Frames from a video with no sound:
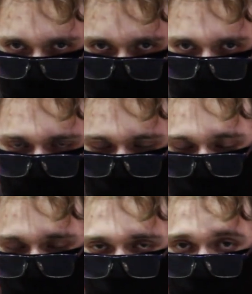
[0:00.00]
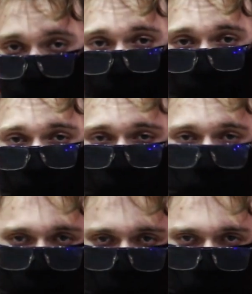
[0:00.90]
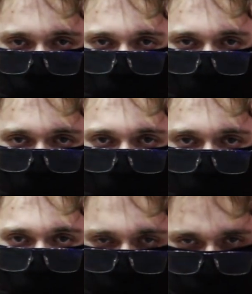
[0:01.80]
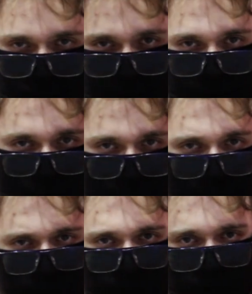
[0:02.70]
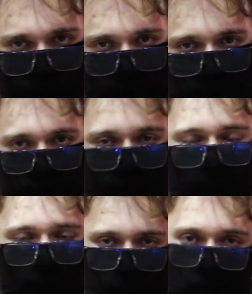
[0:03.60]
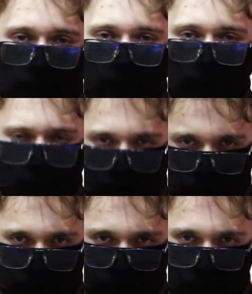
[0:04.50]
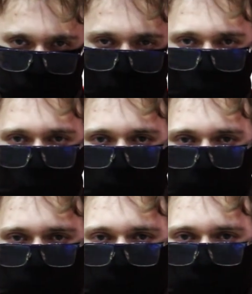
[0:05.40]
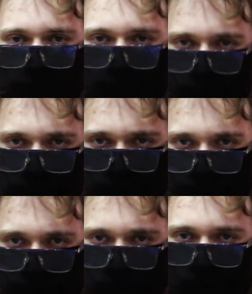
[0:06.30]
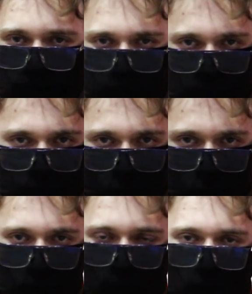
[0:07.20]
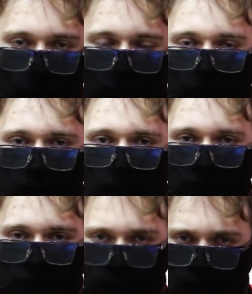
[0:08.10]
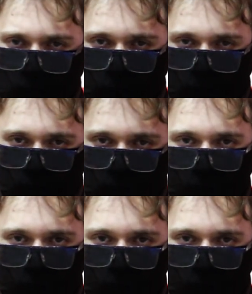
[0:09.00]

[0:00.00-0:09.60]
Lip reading: meaning 500 meters, the situation differs a lot. With an AK-74 firing in single shot,